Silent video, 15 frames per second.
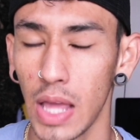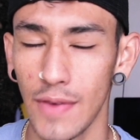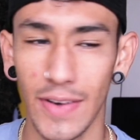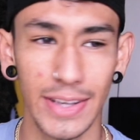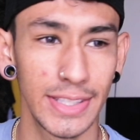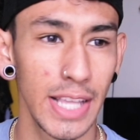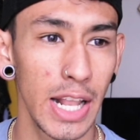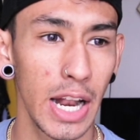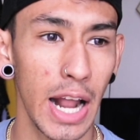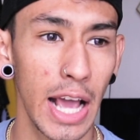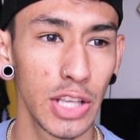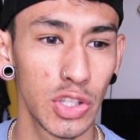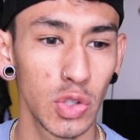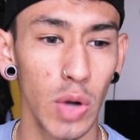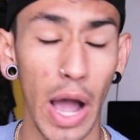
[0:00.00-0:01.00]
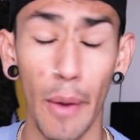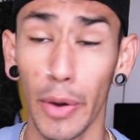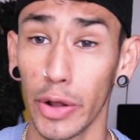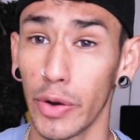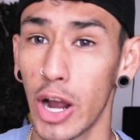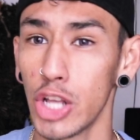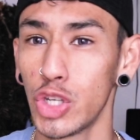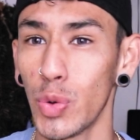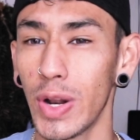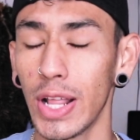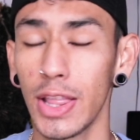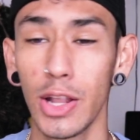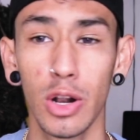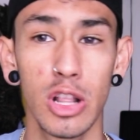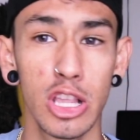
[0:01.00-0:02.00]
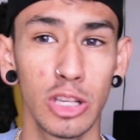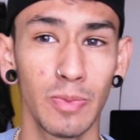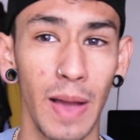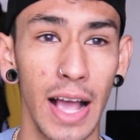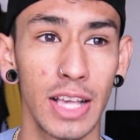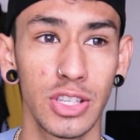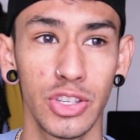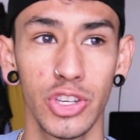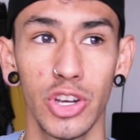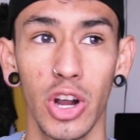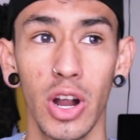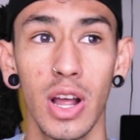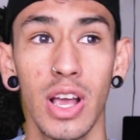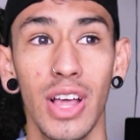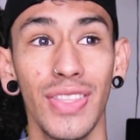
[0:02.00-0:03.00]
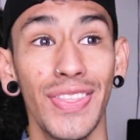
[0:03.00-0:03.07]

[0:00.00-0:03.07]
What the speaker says: If I stayed in high school, I would have graduated literally this past year,